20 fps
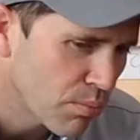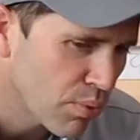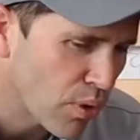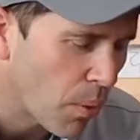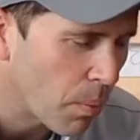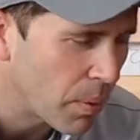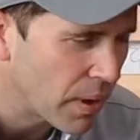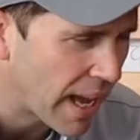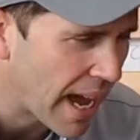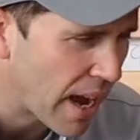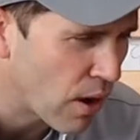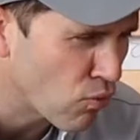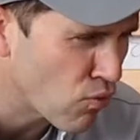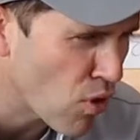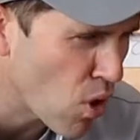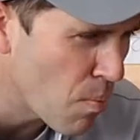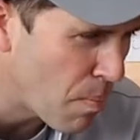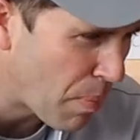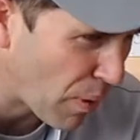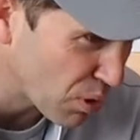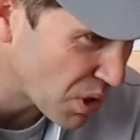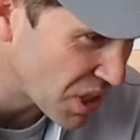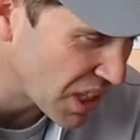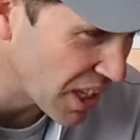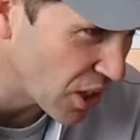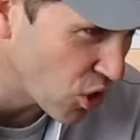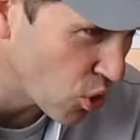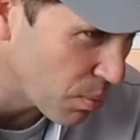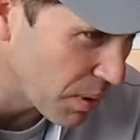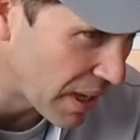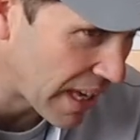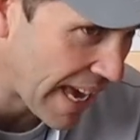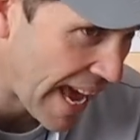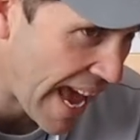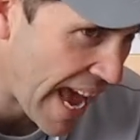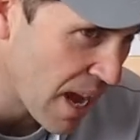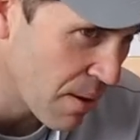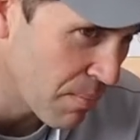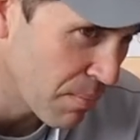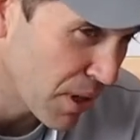robotic you
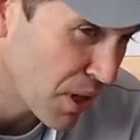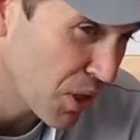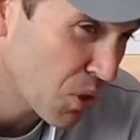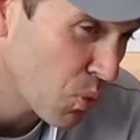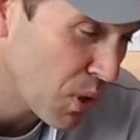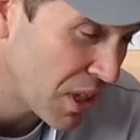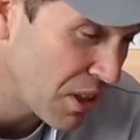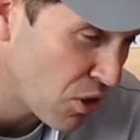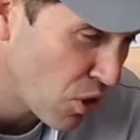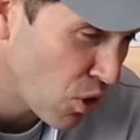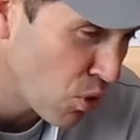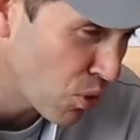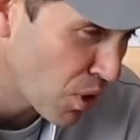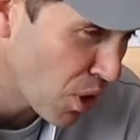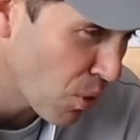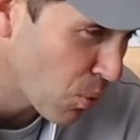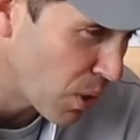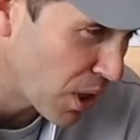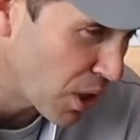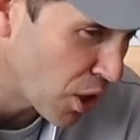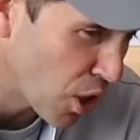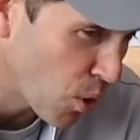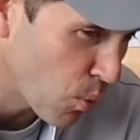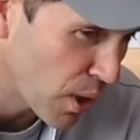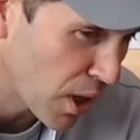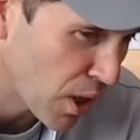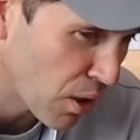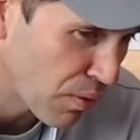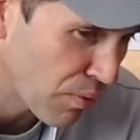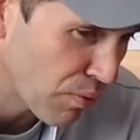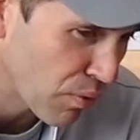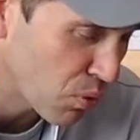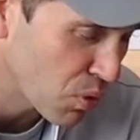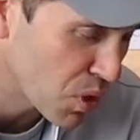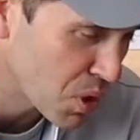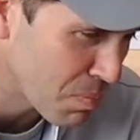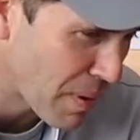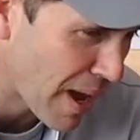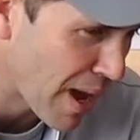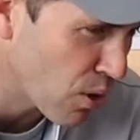became, because we do, don't we? You know, we go through
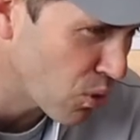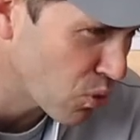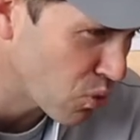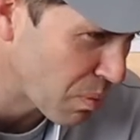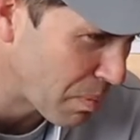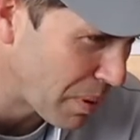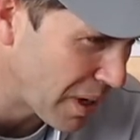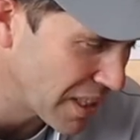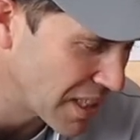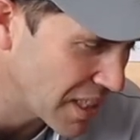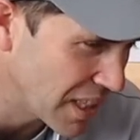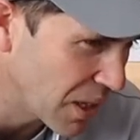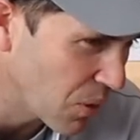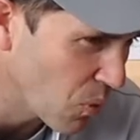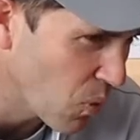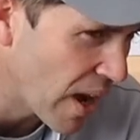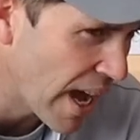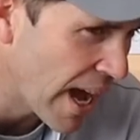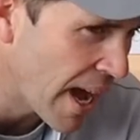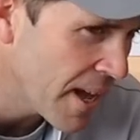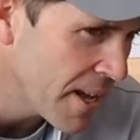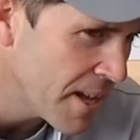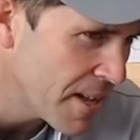spells with putting where